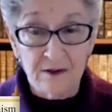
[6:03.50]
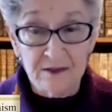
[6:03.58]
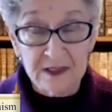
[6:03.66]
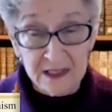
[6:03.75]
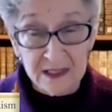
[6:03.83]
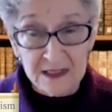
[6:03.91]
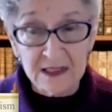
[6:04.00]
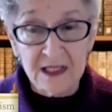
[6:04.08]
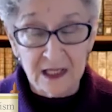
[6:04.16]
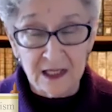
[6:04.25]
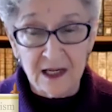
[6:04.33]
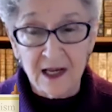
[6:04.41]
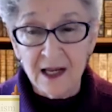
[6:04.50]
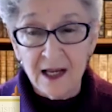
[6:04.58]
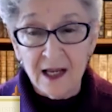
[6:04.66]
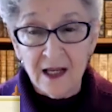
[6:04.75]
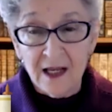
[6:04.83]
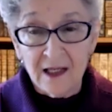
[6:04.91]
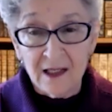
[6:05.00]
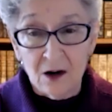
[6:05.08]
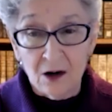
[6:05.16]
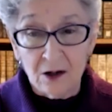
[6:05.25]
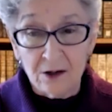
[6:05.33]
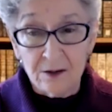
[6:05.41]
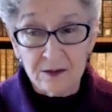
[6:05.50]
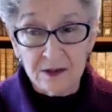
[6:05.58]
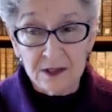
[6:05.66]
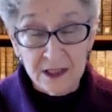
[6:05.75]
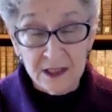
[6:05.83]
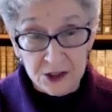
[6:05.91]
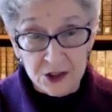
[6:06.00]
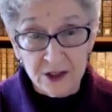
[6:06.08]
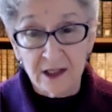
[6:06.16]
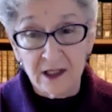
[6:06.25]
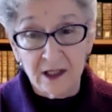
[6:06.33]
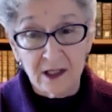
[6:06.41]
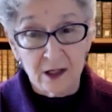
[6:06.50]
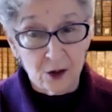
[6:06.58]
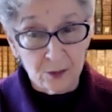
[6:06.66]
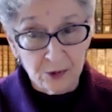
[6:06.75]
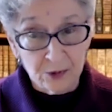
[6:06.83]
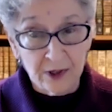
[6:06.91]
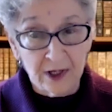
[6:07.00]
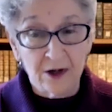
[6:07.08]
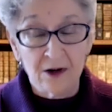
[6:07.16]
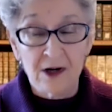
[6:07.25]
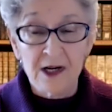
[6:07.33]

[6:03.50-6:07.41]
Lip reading: since then in our teaching and in our prayer,